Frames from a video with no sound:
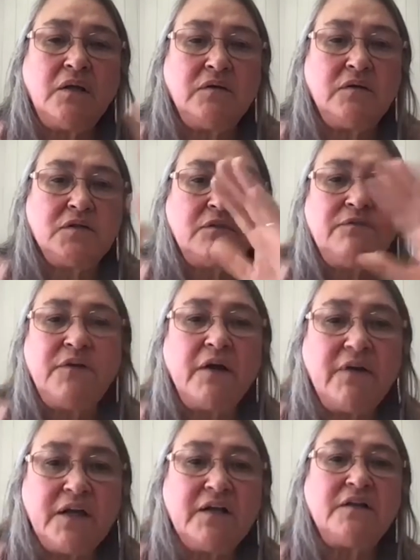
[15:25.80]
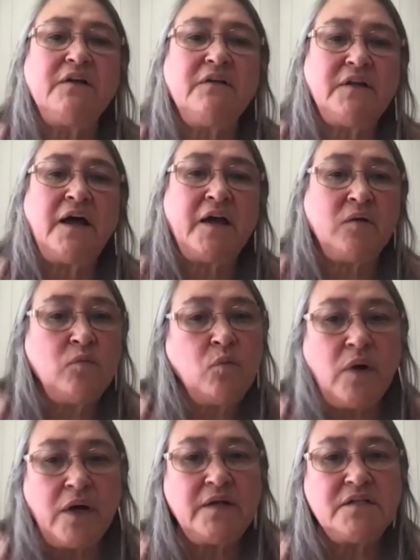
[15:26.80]
There's a very clear line.
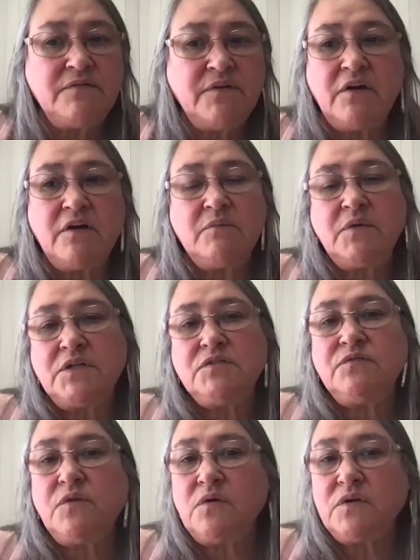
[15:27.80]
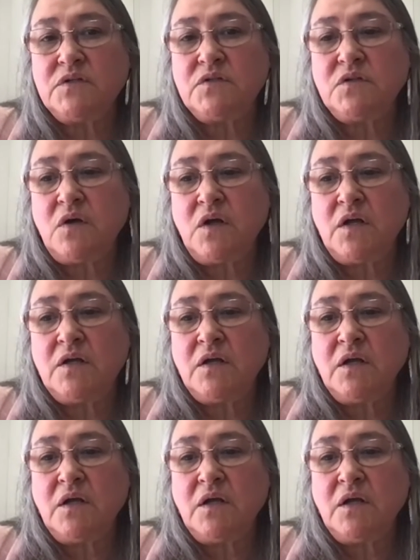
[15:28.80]
One is very much focused on